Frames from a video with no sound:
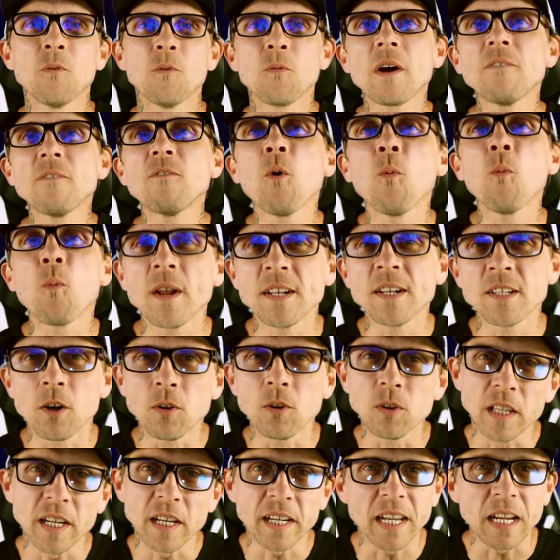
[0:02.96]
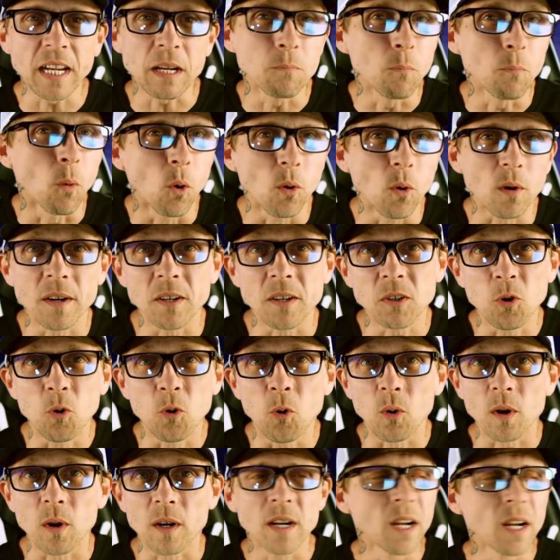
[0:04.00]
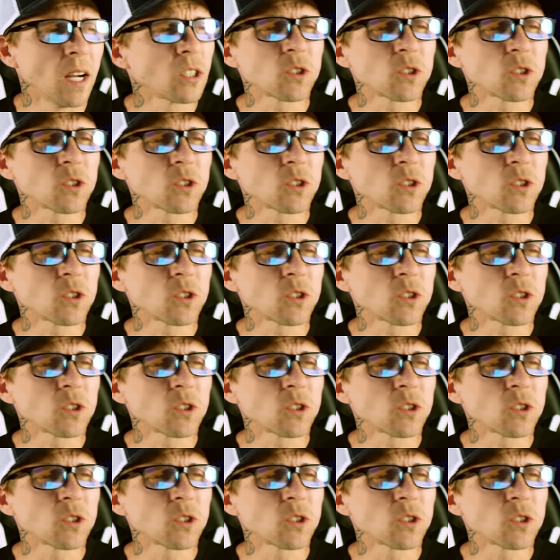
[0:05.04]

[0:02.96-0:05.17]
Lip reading: we have a window-licking Moor in court,